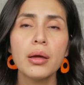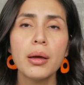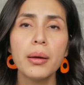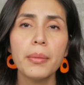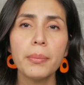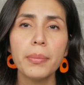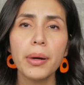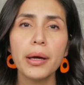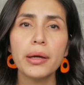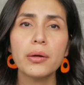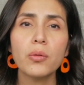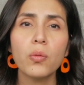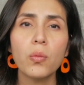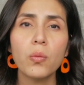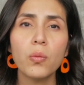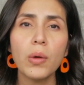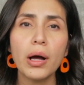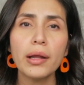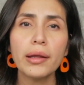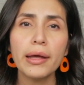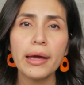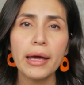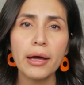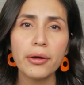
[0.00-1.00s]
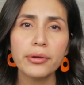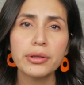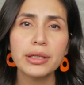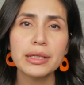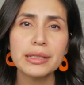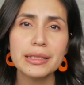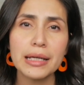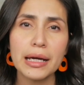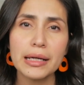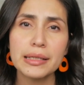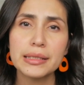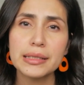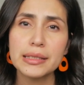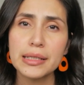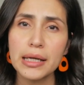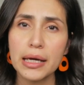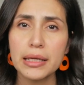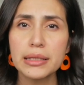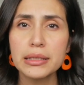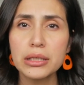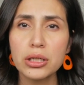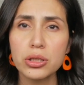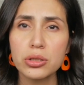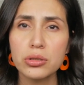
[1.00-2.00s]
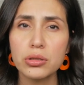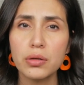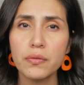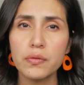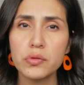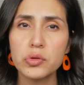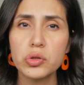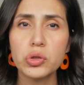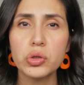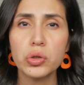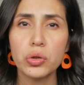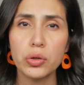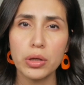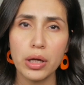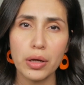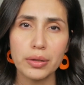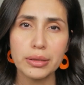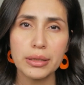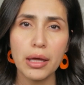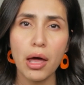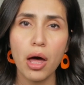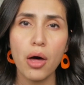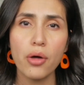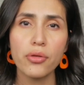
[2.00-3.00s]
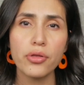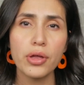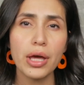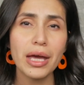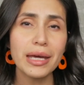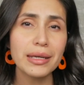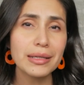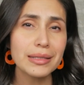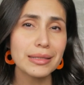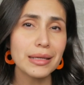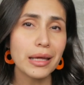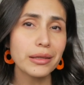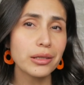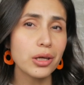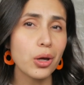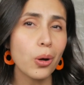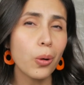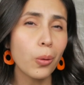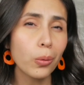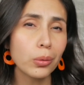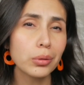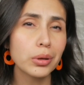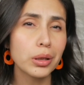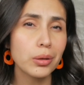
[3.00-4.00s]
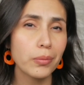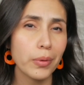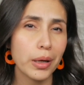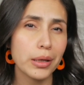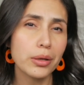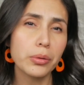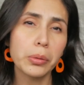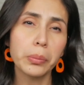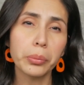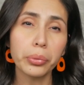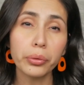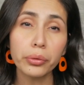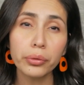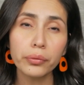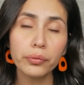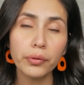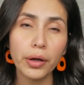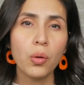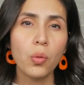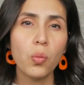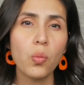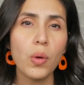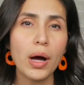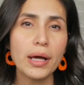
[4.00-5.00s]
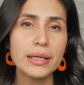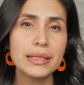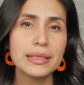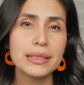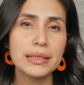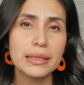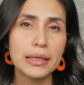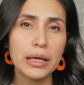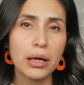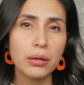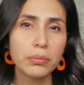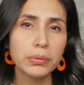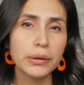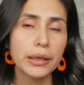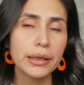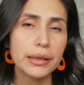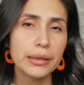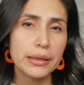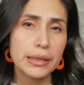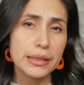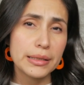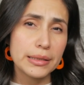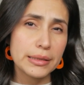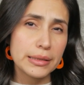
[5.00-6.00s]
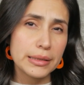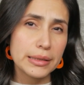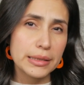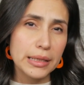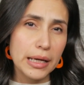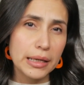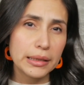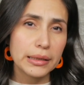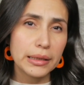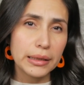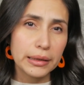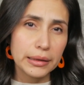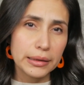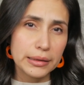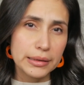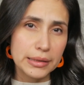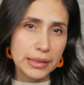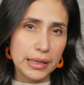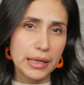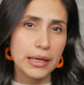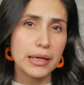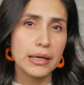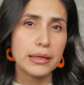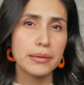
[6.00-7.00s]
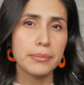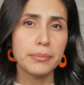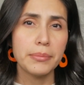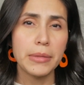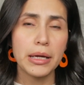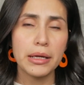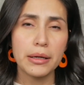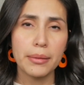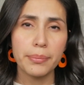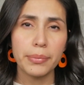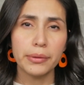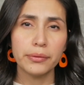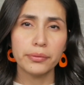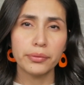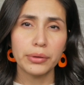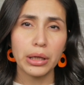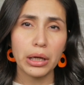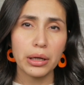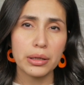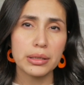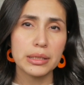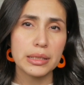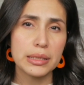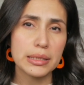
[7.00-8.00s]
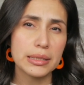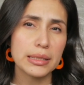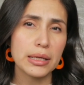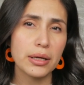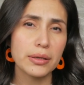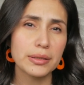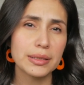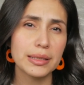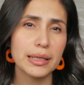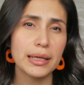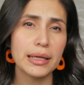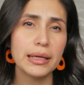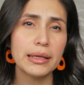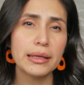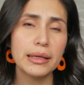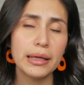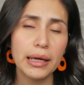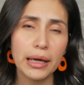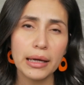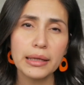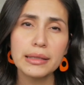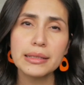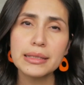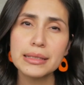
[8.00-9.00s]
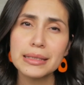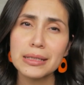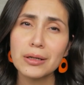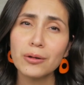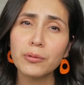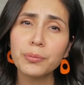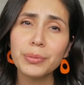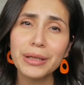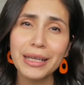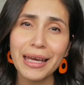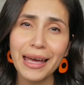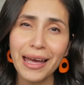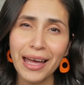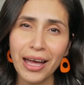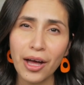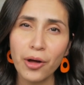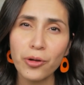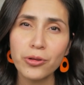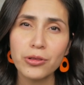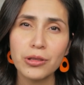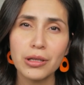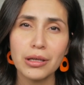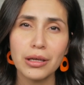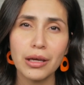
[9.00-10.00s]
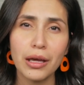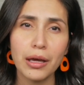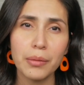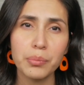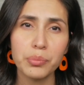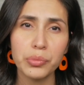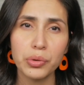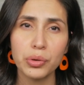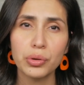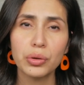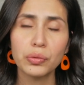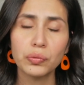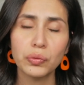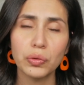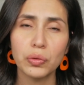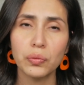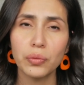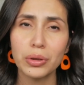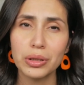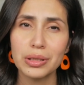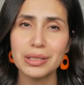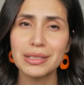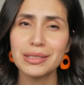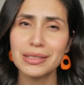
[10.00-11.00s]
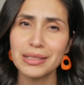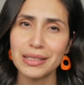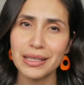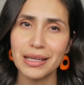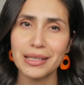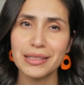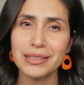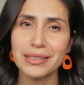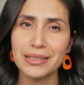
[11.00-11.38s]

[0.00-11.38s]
But while a healthy diet does contribute to your nails' health, it is not the only way to improve it. Whilst the nail plate is technically dead, made up of keratin cells, it can still be healthy and beautiful with today's